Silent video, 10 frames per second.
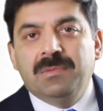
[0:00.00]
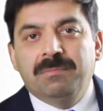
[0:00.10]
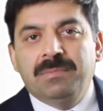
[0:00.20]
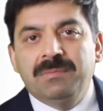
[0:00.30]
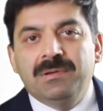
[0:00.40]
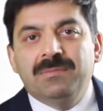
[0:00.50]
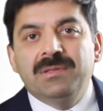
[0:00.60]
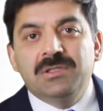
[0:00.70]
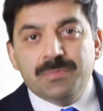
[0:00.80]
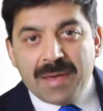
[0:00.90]
people
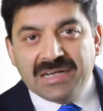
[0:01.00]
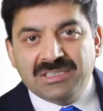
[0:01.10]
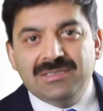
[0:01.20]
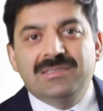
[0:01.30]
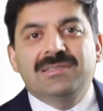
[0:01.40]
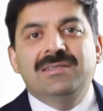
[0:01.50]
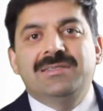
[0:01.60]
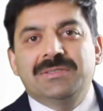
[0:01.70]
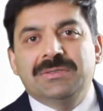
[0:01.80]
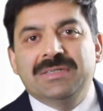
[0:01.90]
with special
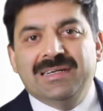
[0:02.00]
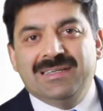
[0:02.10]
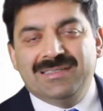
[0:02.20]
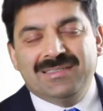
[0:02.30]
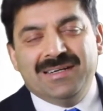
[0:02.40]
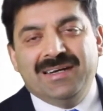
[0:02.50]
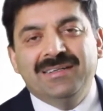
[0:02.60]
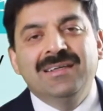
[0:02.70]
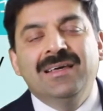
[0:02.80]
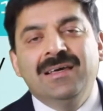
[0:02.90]
skills could understand.
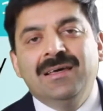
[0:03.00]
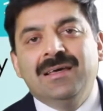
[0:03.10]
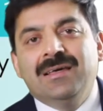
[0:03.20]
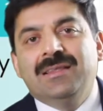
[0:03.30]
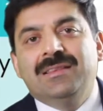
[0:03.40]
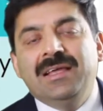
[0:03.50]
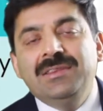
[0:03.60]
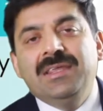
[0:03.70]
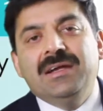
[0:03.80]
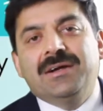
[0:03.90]
Then
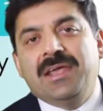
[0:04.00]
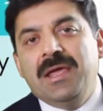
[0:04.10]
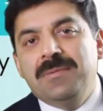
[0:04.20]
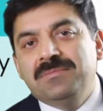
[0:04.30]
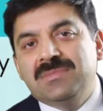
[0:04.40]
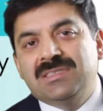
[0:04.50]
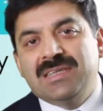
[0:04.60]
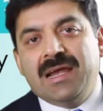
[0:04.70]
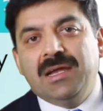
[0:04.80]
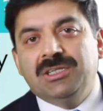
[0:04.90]
there came
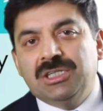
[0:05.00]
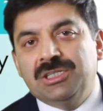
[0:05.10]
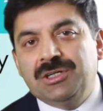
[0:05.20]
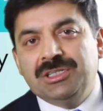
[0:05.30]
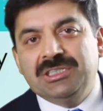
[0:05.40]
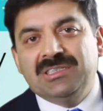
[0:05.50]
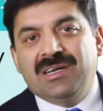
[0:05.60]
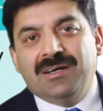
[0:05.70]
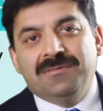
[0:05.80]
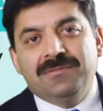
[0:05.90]
second generation
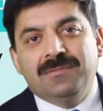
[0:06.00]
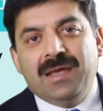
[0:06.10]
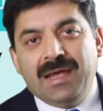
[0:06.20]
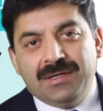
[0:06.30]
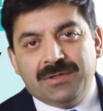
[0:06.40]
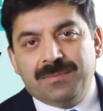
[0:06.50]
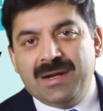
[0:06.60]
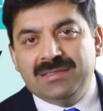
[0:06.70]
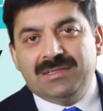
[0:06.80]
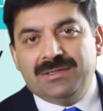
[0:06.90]
of
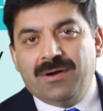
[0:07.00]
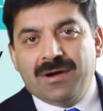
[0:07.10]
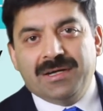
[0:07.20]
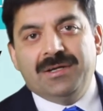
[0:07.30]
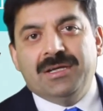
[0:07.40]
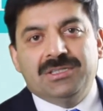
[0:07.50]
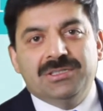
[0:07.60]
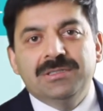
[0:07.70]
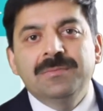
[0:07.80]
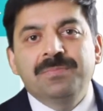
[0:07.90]
enterprise data
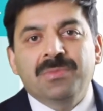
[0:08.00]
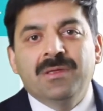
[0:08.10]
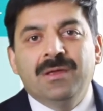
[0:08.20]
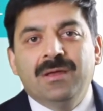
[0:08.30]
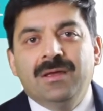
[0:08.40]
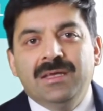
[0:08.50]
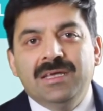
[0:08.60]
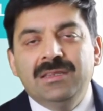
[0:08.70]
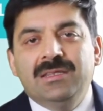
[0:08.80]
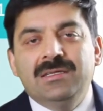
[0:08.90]
architecture.
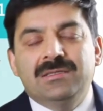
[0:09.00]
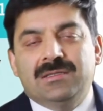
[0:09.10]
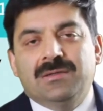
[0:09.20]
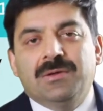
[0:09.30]
In this,